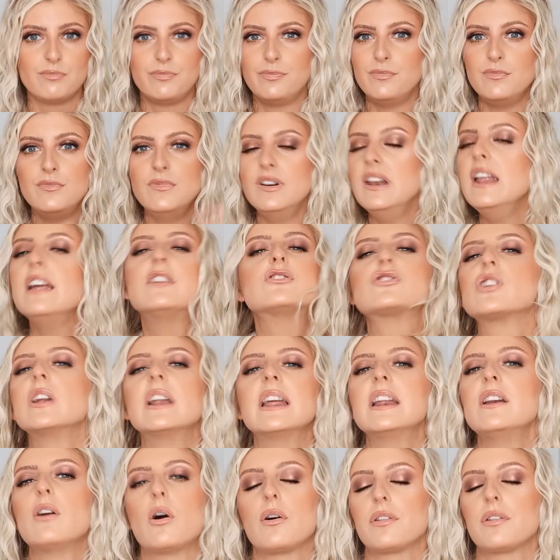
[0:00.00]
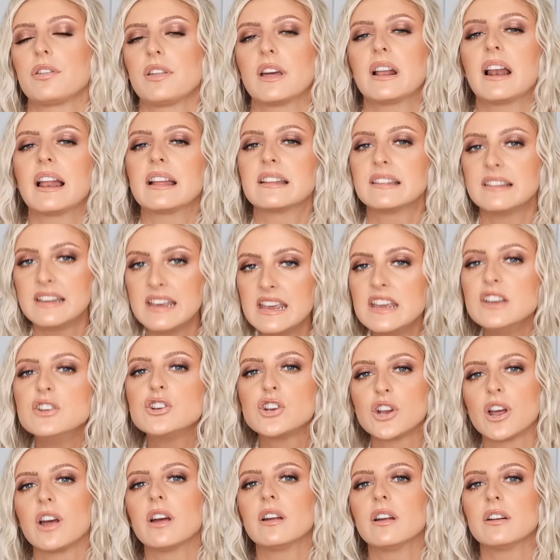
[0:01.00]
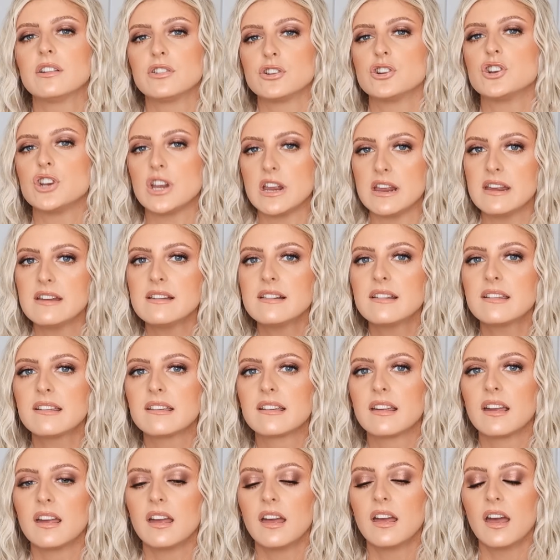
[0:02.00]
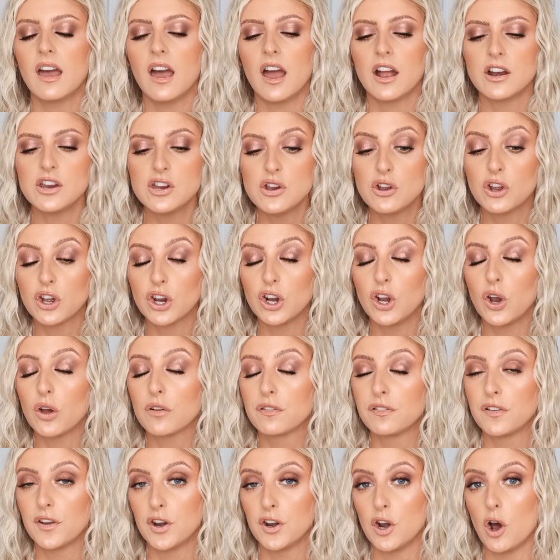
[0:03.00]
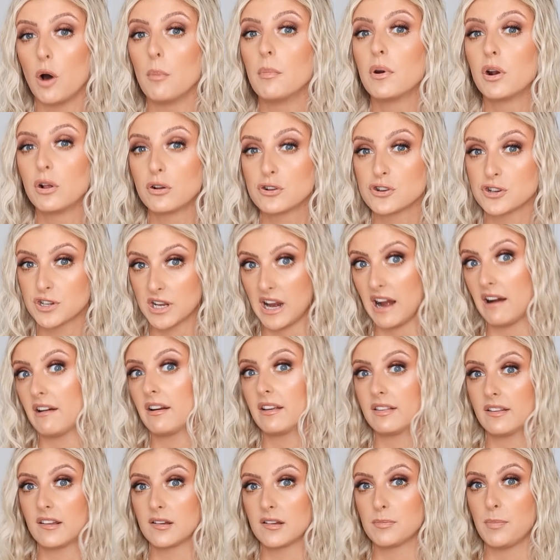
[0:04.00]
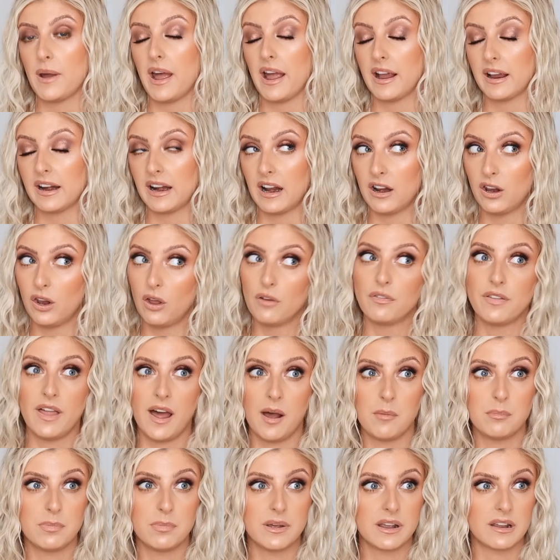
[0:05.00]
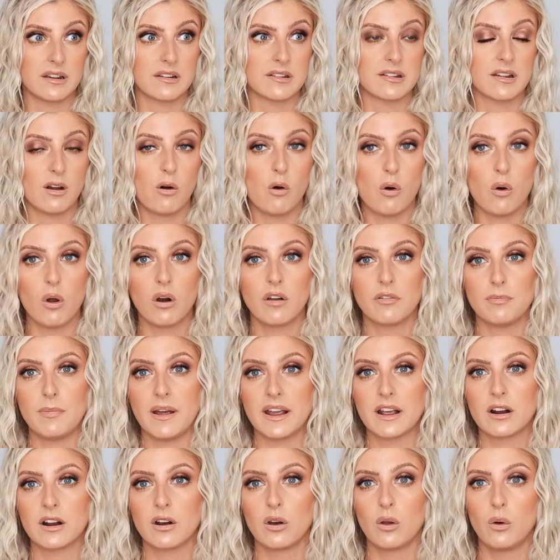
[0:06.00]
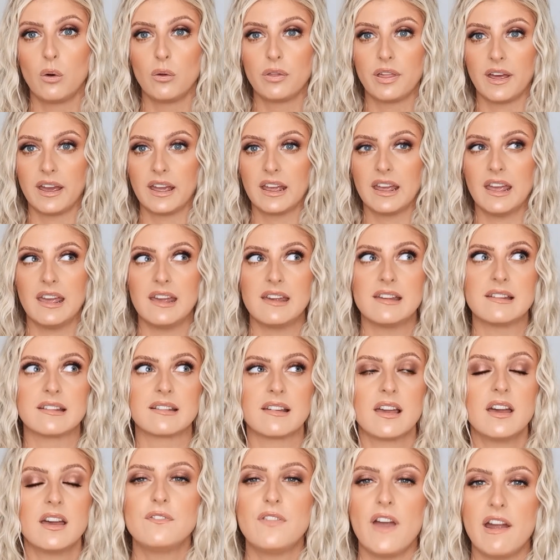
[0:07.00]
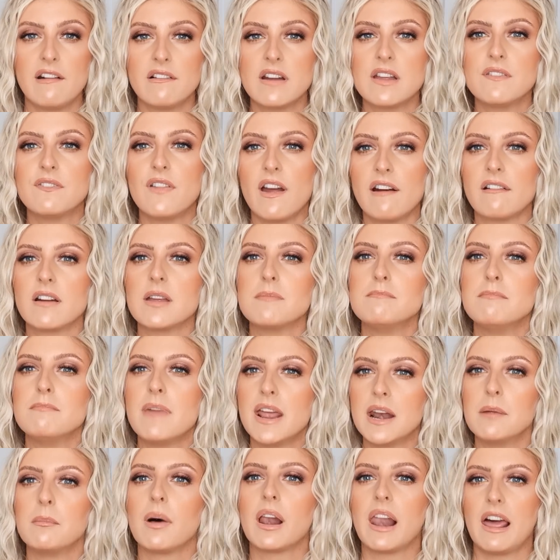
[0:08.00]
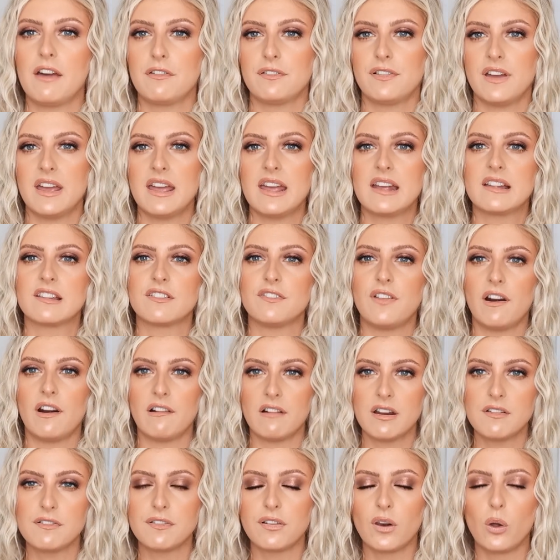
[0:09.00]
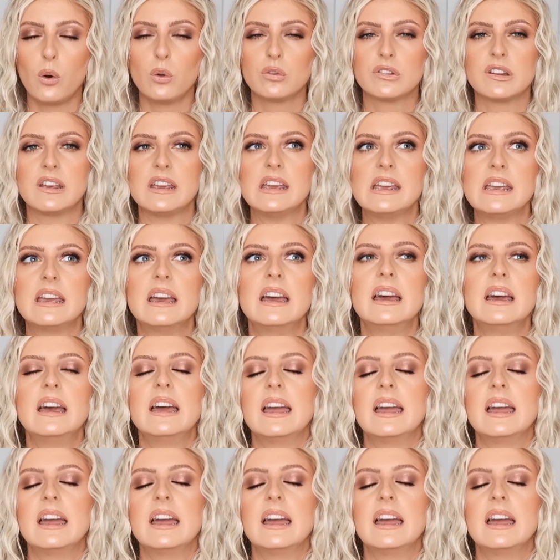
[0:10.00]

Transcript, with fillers: literally nothing, like t shirt and jeans and you can look phenomenal just carrying this bag. And I love that because all of my clothing is very, very minimal effort. It's very floaty.